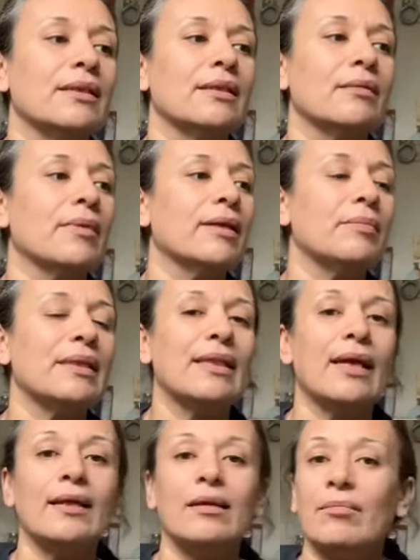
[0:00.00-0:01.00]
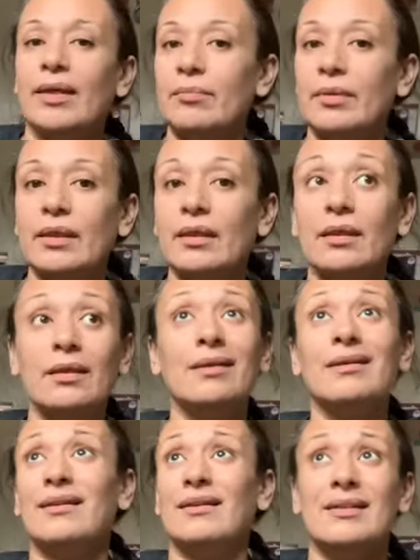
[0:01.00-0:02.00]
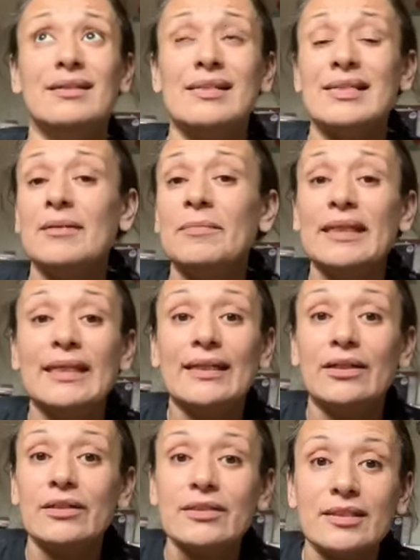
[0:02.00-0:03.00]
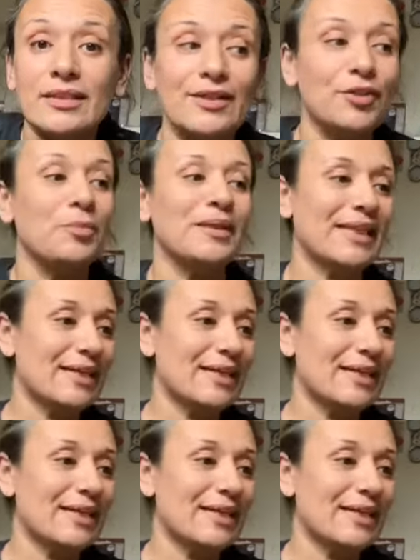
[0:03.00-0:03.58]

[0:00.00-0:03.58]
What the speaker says: It might be that, it might be something else, you know, but